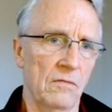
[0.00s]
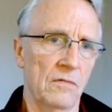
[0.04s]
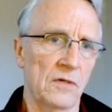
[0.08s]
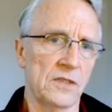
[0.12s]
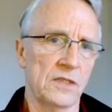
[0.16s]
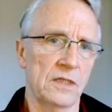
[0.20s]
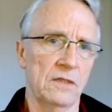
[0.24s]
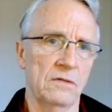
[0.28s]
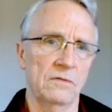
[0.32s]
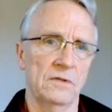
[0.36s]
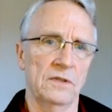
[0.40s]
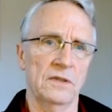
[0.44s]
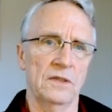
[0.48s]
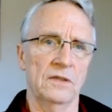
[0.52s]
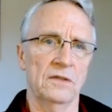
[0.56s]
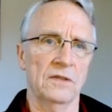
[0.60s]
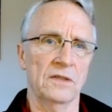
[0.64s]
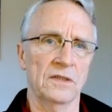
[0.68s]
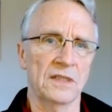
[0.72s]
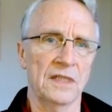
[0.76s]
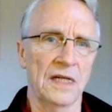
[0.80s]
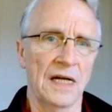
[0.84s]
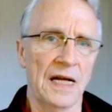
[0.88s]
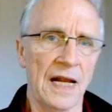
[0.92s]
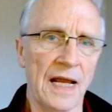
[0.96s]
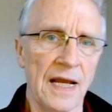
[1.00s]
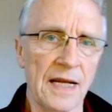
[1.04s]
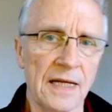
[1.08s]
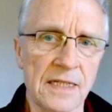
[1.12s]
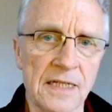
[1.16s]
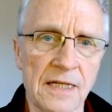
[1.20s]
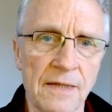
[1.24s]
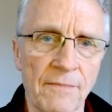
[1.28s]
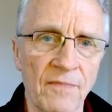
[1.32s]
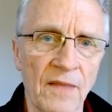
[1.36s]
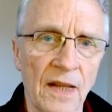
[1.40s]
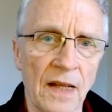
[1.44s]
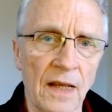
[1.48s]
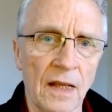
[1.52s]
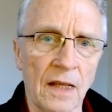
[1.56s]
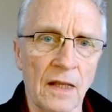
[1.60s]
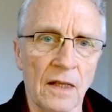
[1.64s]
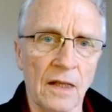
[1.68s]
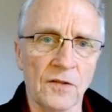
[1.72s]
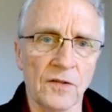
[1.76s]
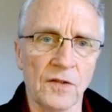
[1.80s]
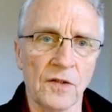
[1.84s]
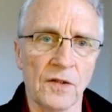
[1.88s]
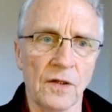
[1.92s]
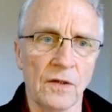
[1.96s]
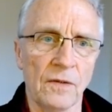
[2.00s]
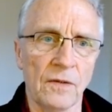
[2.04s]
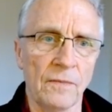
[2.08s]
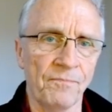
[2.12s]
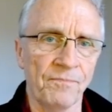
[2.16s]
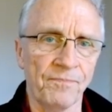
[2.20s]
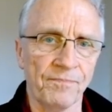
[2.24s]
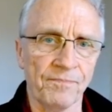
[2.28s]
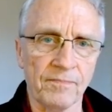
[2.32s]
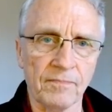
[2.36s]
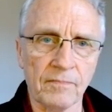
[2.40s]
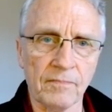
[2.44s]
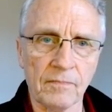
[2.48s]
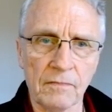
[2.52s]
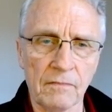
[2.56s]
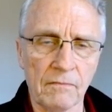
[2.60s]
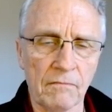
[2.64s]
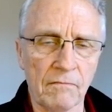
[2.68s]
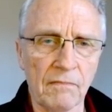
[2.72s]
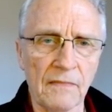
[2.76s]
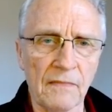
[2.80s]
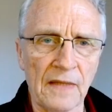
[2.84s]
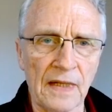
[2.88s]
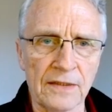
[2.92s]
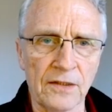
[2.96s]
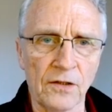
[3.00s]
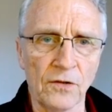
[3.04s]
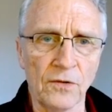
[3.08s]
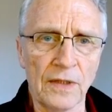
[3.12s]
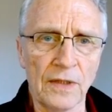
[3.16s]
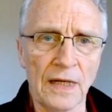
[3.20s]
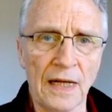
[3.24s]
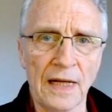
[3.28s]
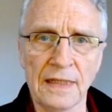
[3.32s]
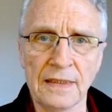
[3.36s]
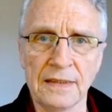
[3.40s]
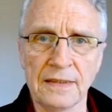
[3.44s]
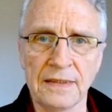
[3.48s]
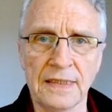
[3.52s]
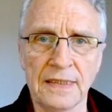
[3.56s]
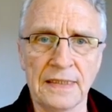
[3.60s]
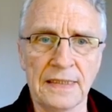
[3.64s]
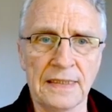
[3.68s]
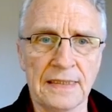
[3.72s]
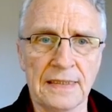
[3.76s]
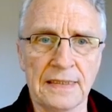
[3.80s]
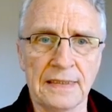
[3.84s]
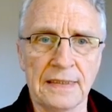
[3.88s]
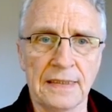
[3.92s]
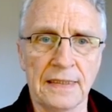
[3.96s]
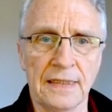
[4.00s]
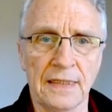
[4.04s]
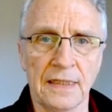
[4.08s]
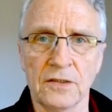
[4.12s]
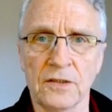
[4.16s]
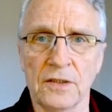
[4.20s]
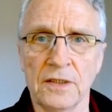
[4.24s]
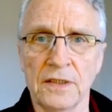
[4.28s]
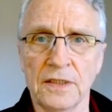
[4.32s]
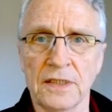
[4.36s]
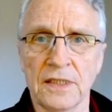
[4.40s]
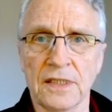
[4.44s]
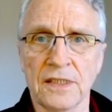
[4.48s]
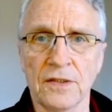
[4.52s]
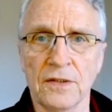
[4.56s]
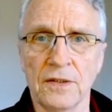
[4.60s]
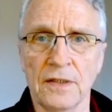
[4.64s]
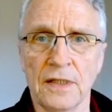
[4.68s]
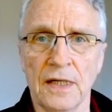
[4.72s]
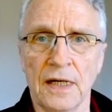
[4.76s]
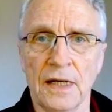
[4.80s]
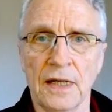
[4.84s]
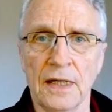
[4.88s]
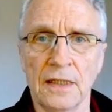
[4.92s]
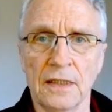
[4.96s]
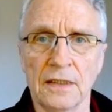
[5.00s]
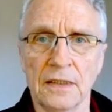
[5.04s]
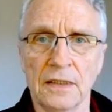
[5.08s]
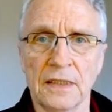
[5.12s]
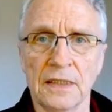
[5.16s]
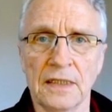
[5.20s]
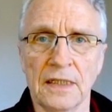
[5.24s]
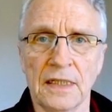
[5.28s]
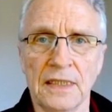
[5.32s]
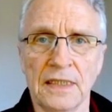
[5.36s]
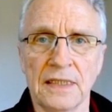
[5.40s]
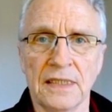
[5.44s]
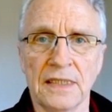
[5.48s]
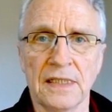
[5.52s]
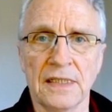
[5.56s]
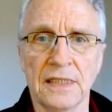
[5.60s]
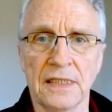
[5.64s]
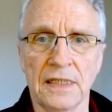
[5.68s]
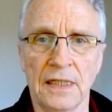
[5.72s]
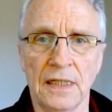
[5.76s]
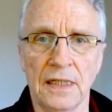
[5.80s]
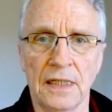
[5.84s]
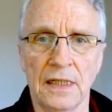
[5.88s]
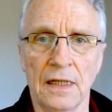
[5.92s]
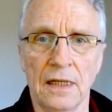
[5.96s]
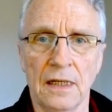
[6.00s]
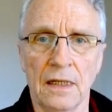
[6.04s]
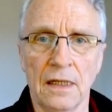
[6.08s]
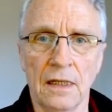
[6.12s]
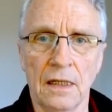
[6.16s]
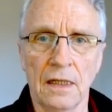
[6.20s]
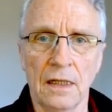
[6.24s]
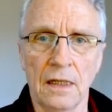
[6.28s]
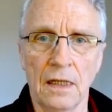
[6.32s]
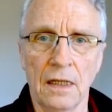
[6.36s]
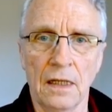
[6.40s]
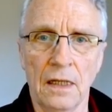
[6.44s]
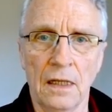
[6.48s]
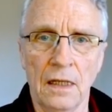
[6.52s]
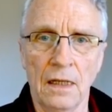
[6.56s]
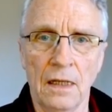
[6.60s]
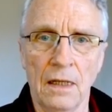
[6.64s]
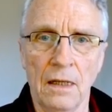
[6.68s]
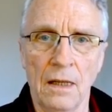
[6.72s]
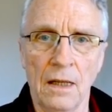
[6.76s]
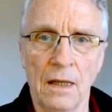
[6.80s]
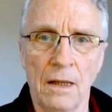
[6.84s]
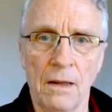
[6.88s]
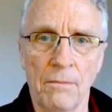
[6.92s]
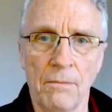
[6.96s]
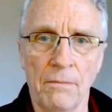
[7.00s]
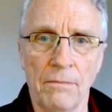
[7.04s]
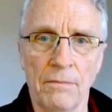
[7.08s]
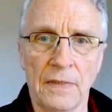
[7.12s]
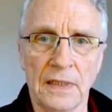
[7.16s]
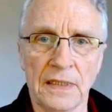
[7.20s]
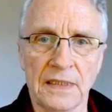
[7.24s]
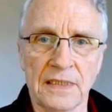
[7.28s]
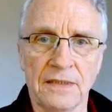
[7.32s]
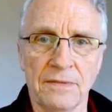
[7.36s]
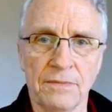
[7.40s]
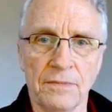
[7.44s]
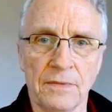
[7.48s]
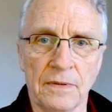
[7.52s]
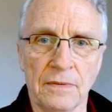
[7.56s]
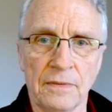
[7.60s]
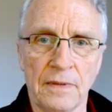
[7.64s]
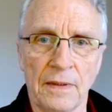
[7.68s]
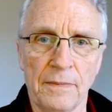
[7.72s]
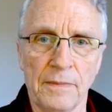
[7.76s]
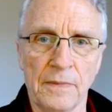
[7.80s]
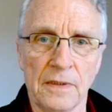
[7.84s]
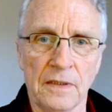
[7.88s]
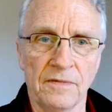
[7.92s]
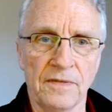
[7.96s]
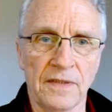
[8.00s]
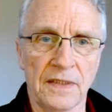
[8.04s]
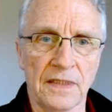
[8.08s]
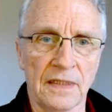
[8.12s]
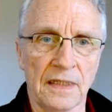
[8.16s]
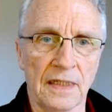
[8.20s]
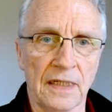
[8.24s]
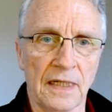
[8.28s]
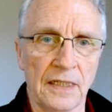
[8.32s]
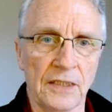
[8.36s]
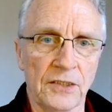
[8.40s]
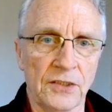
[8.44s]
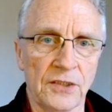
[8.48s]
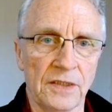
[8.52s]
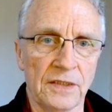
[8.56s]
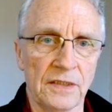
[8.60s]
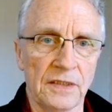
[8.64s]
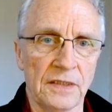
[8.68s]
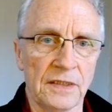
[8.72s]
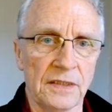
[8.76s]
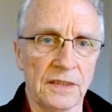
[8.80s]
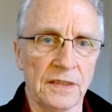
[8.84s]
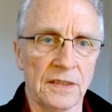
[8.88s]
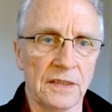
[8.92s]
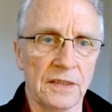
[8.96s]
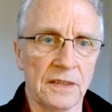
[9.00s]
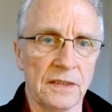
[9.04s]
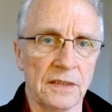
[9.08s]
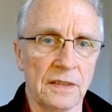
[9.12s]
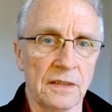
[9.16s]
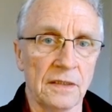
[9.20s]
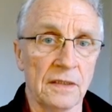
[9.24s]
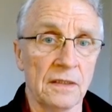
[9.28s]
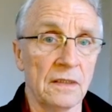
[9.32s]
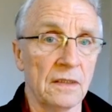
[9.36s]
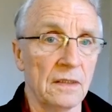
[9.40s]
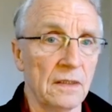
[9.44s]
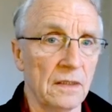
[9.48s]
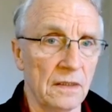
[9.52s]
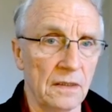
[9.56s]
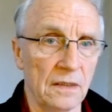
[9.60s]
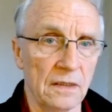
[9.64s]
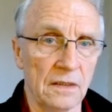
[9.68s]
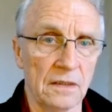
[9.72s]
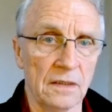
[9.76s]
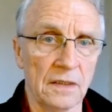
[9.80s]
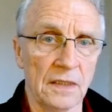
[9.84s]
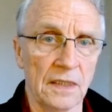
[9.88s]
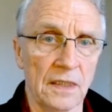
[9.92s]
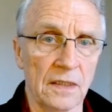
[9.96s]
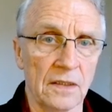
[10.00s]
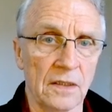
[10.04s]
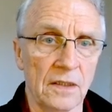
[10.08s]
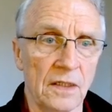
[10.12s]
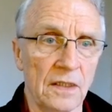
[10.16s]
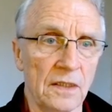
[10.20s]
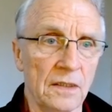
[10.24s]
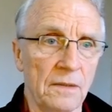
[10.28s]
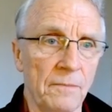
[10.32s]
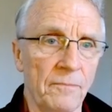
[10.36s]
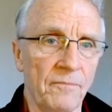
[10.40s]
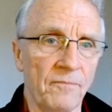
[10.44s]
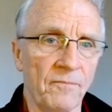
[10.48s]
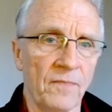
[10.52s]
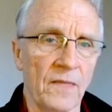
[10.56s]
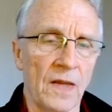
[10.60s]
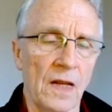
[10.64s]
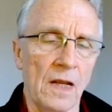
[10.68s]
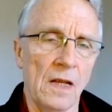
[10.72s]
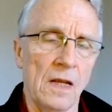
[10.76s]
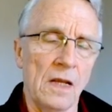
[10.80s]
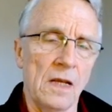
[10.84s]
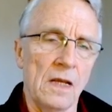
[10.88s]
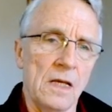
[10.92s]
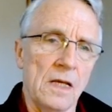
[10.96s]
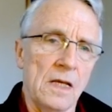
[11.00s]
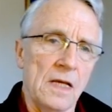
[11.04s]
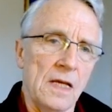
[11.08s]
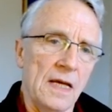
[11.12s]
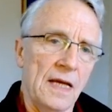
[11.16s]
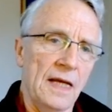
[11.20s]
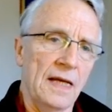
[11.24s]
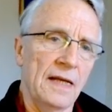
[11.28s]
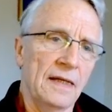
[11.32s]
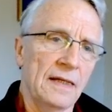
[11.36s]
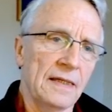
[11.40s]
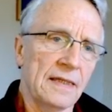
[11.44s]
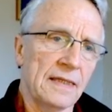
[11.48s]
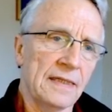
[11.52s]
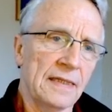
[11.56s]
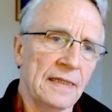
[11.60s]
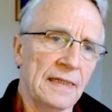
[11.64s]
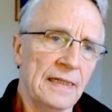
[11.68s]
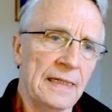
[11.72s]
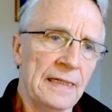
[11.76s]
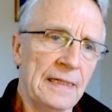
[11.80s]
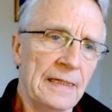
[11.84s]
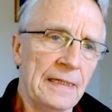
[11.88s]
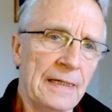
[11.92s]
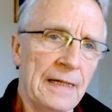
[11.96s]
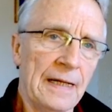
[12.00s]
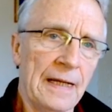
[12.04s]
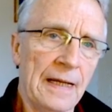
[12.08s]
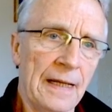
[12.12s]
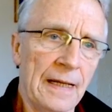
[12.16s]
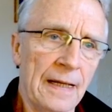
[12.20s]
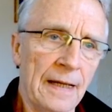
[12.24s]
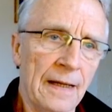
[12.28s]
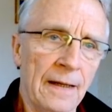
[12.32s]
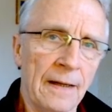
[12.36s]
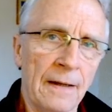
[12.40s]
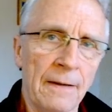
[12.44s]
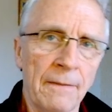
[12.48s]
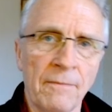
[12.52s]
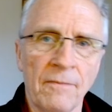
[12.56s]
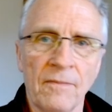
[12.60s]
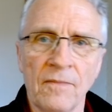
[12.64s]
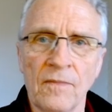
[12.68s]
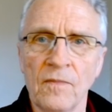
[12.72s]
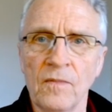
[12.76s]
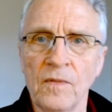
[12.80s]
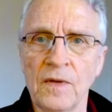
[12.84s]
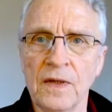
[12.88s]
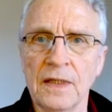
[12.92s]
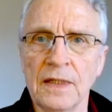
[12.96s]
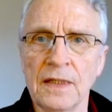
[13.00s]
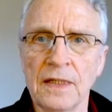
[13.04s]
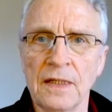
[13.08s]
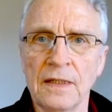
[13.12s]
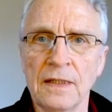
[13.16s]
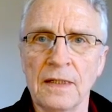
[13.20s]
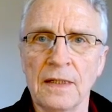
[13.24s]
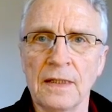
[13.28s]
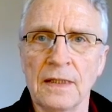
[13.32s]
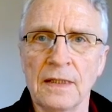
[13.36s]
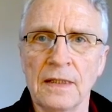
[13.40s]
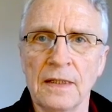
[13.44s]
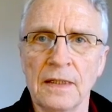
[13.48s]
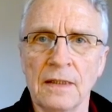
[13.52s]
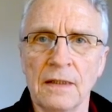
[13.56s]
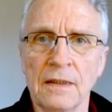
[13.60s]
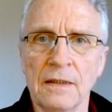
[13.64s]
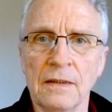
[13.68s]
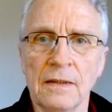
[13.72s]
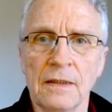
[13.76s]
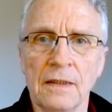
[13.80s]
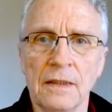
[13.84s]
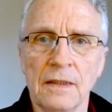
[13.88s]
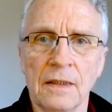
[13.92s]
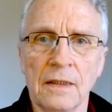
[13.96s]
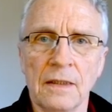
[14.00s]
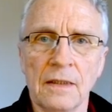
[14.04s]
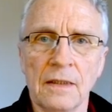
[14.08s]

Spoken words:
which I wanted to select. So don't like these dark dots, so I increase the maximum number of iterations. They are gone. And then we can